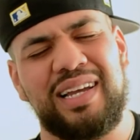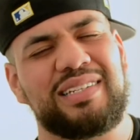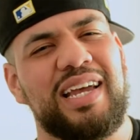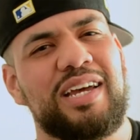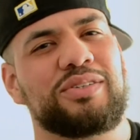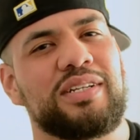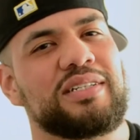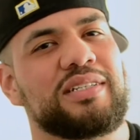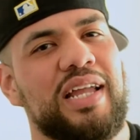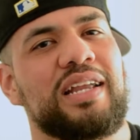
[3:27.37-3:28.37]
held to the
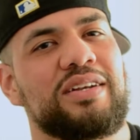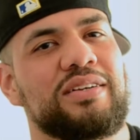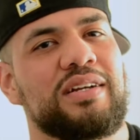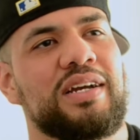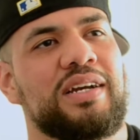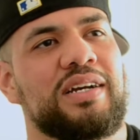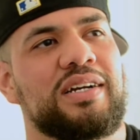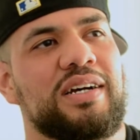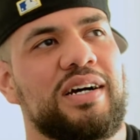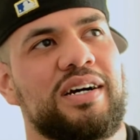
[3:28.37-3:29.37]
standard
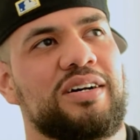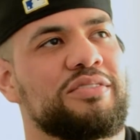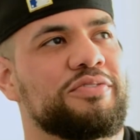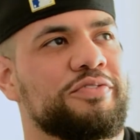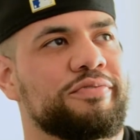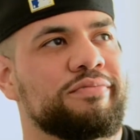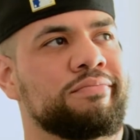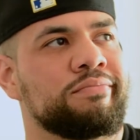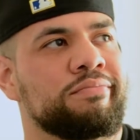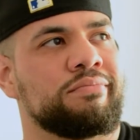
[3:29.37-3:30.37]
of
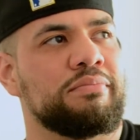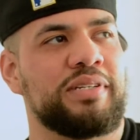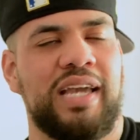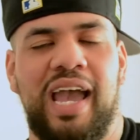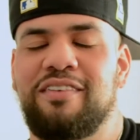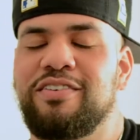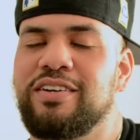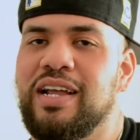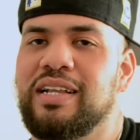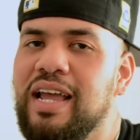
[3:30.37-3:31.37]
behavior
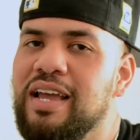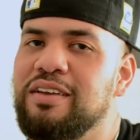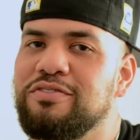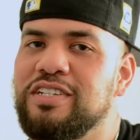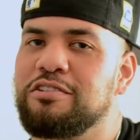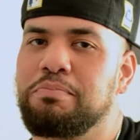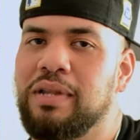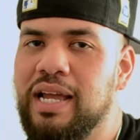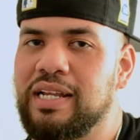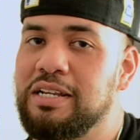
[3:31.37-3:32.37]
that they've
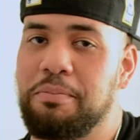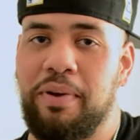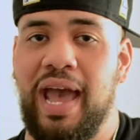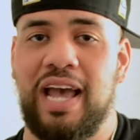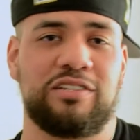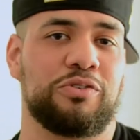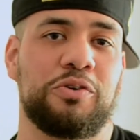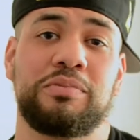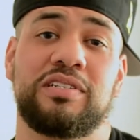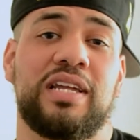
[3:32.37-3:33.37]
displayed in the past,
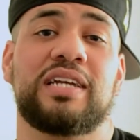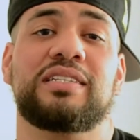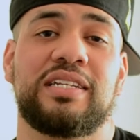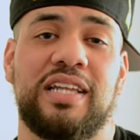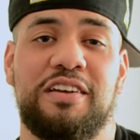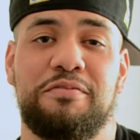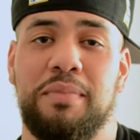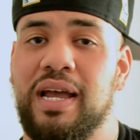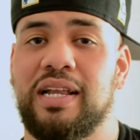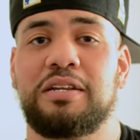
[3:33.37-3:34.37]
or mistakes that they've
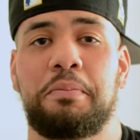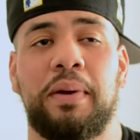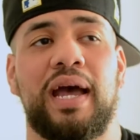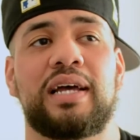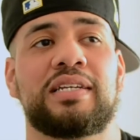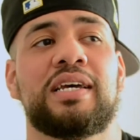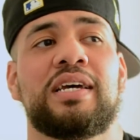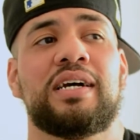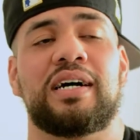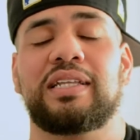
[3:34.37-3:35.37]
made in the past.
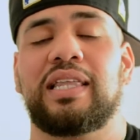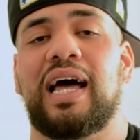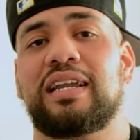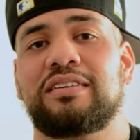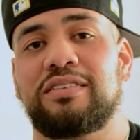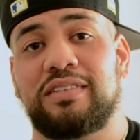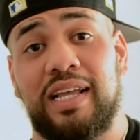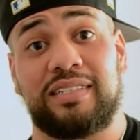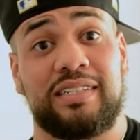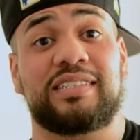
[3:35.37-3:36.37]
A lot
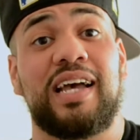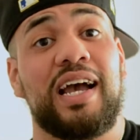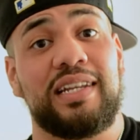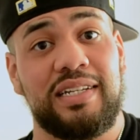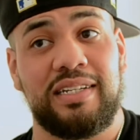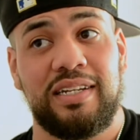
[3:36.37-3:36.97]
of society